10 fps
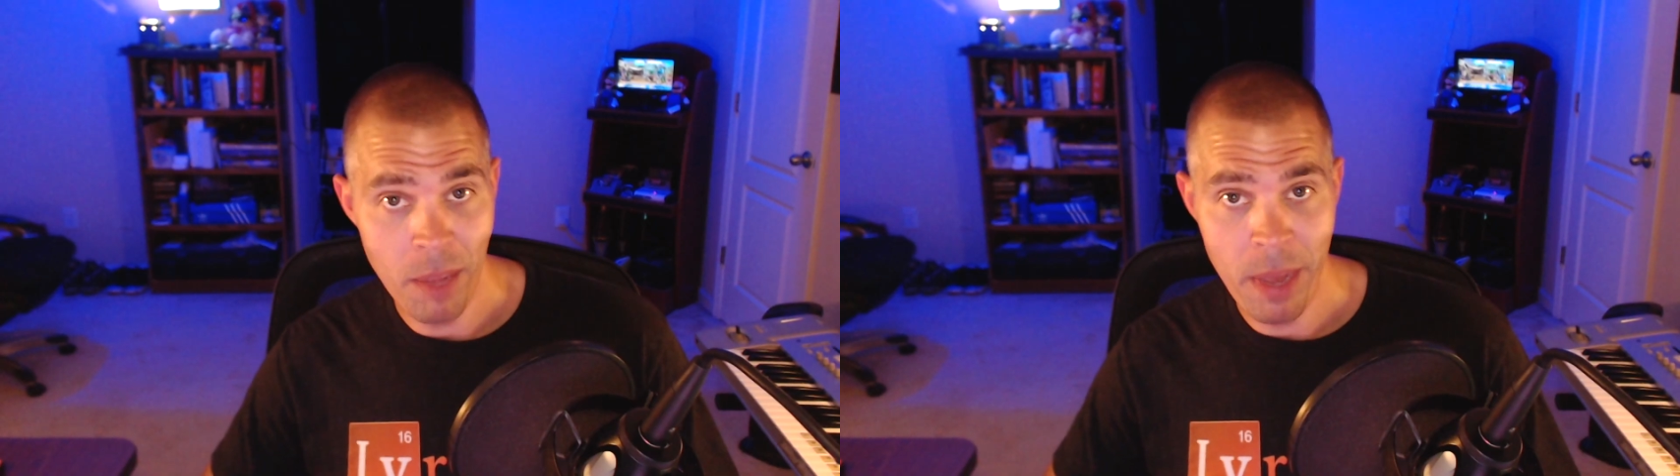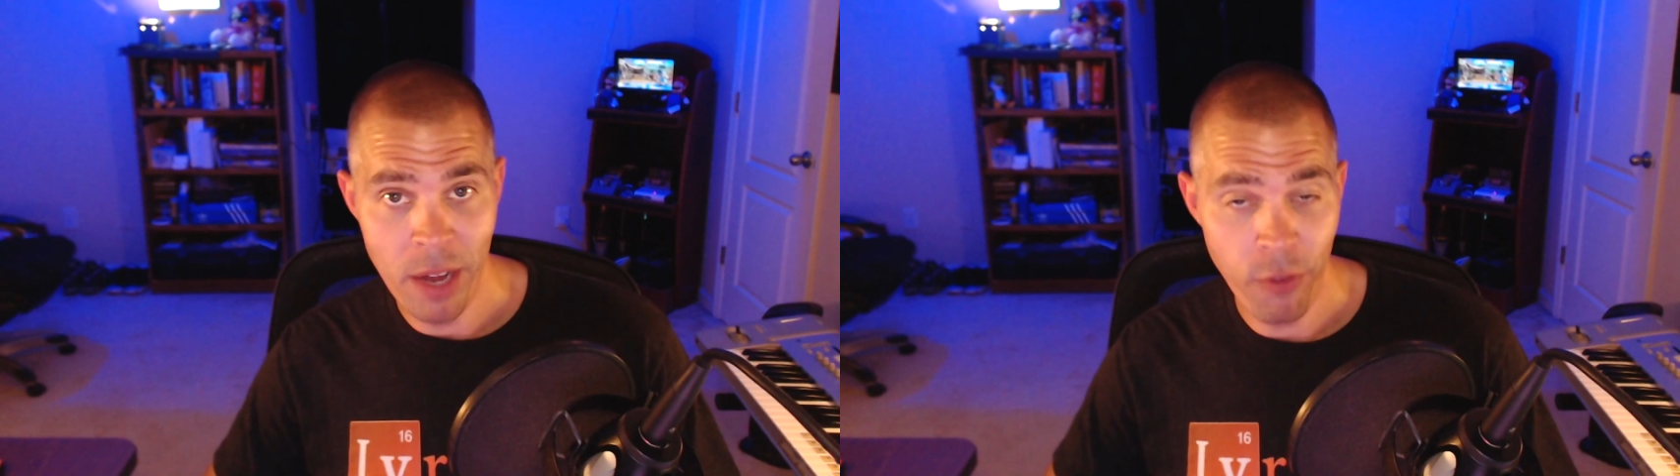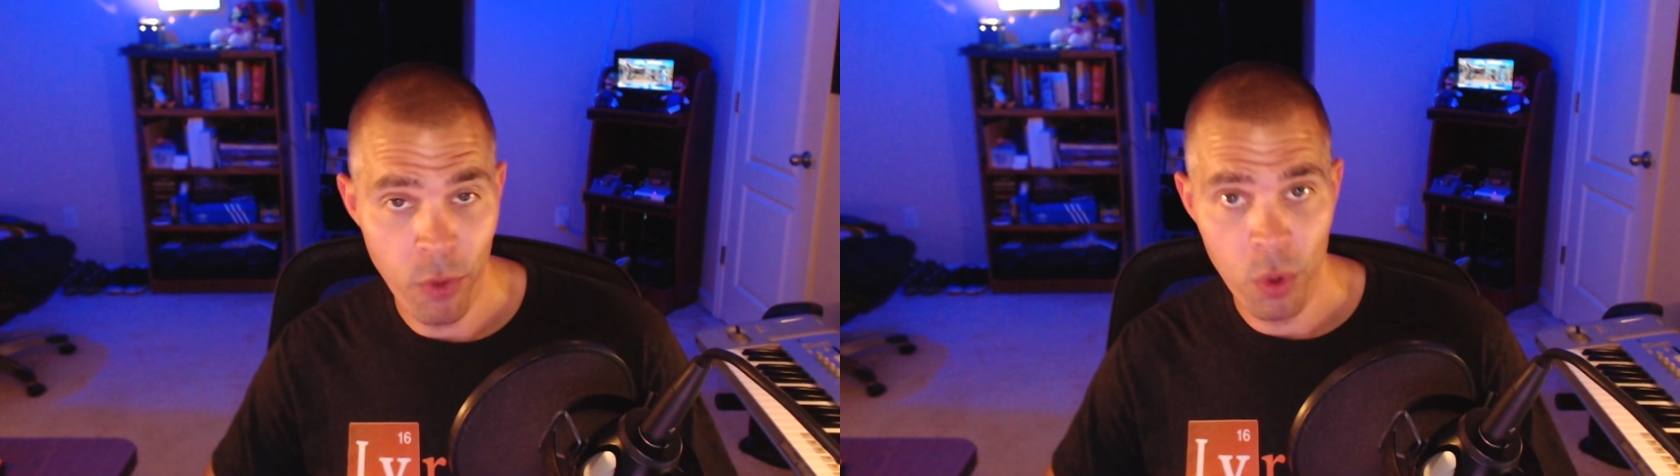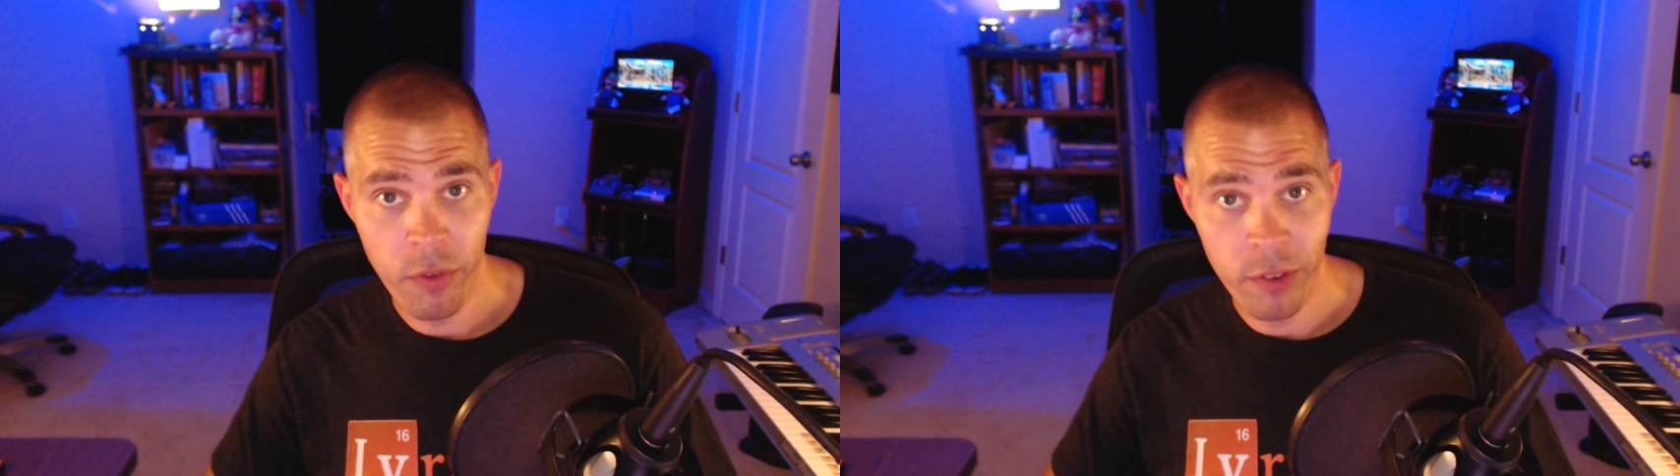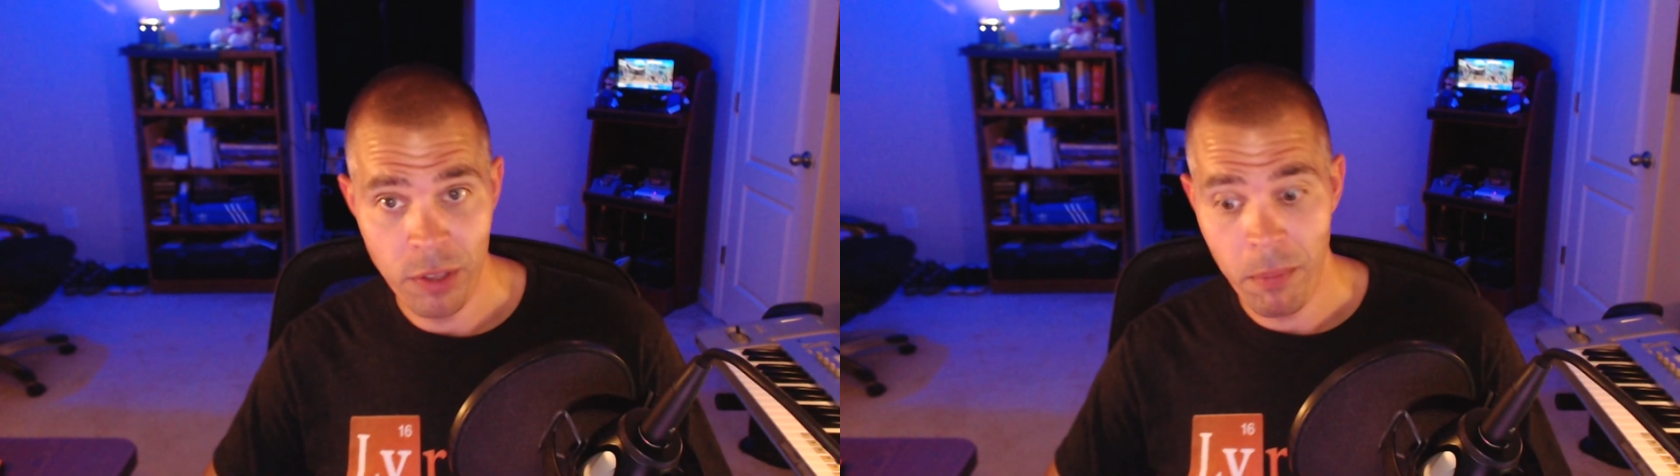a
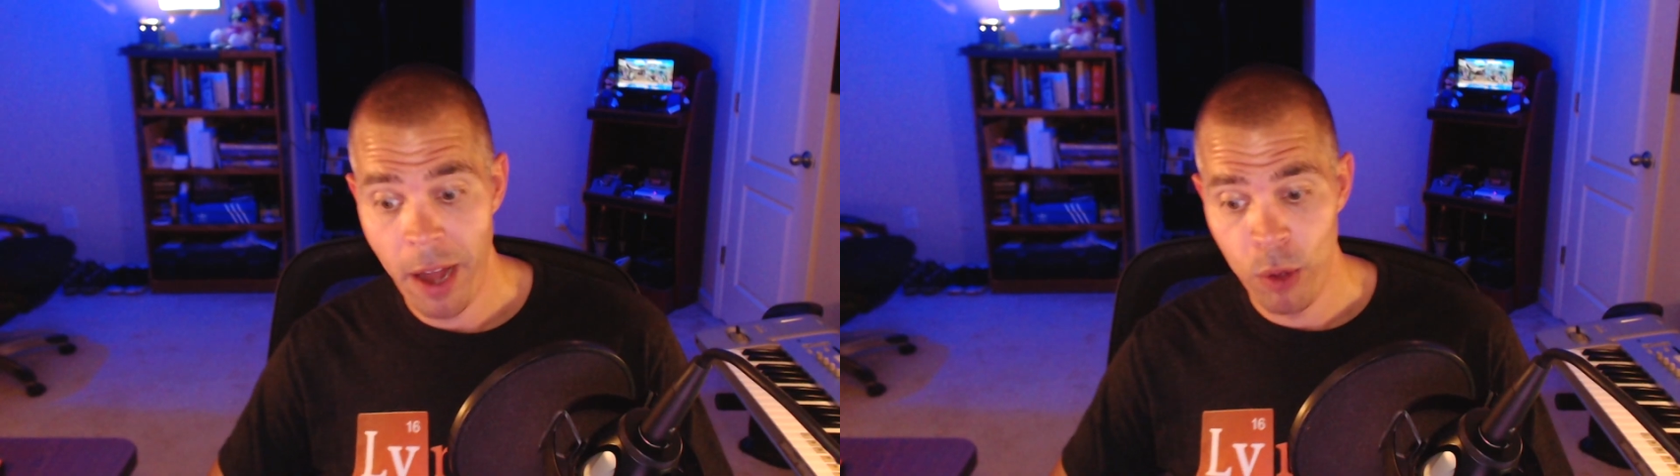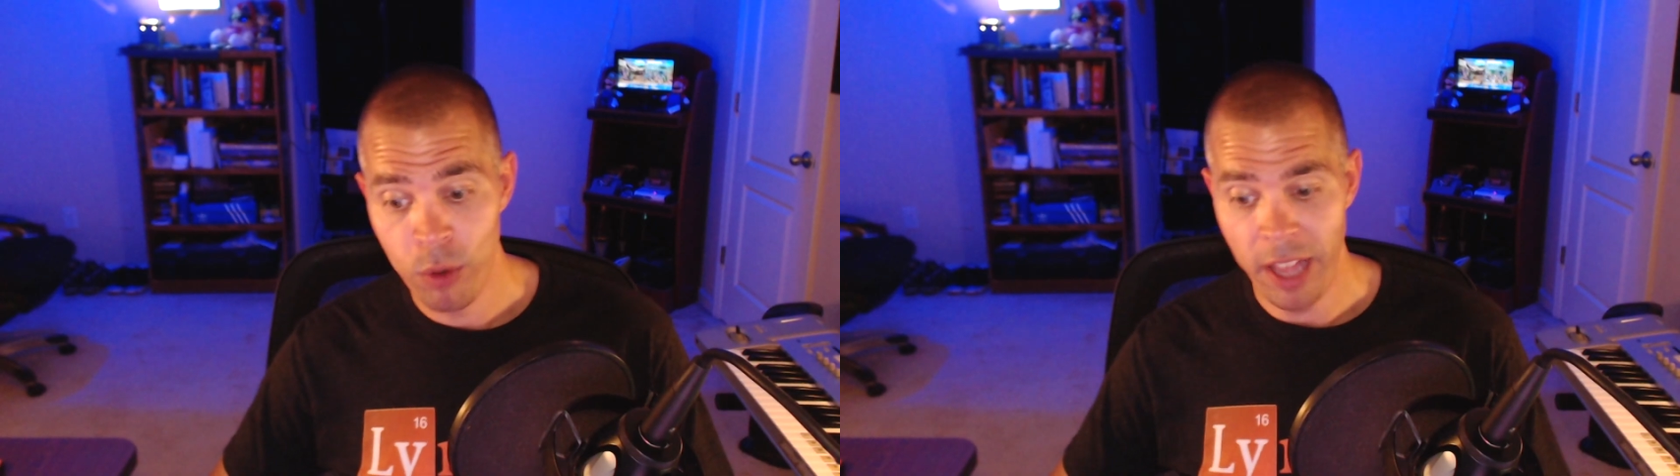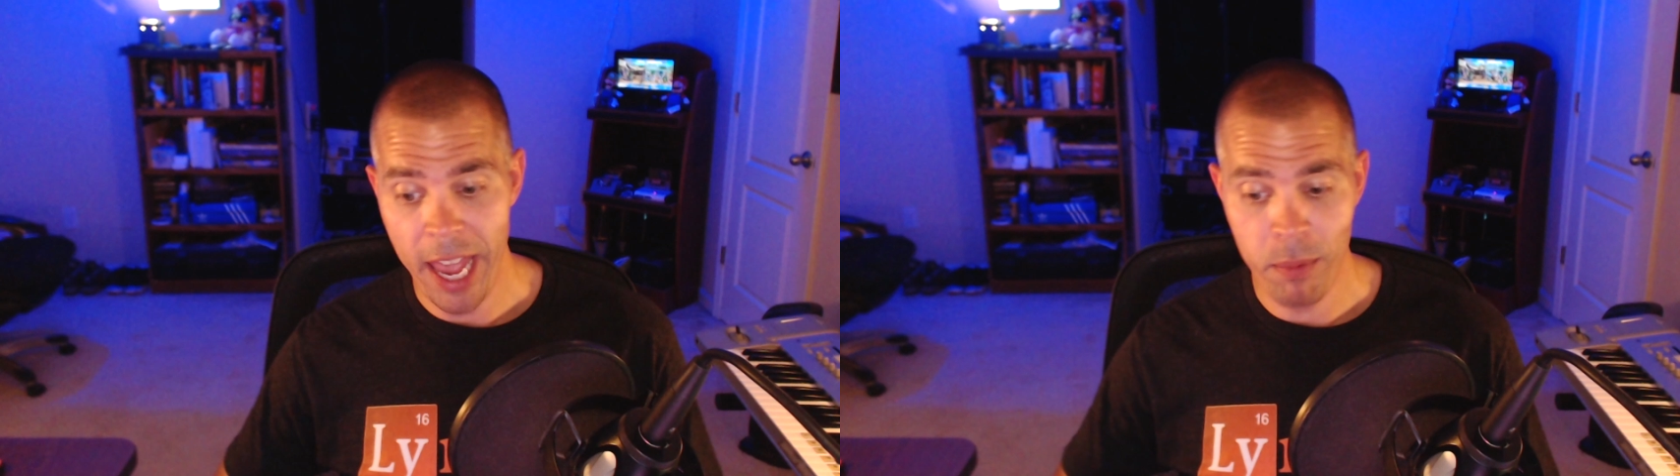metaphor for somebody who's